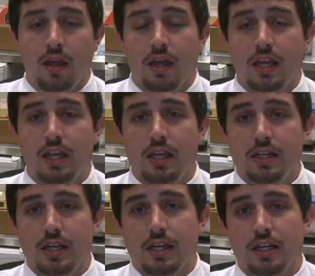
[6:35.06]
He
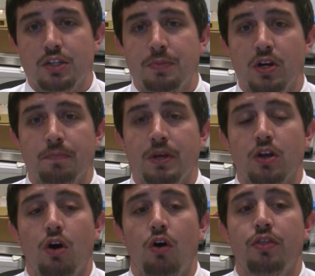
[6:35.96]
did an
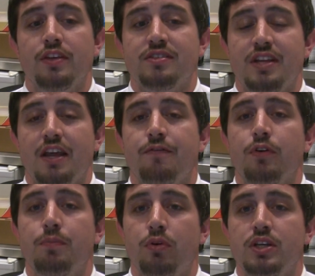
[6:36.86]
experiment called the
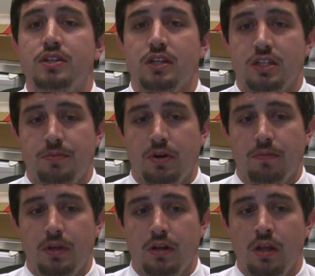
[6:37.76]
Stanford Prison
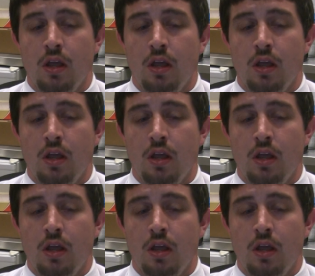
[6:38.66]
Experiment.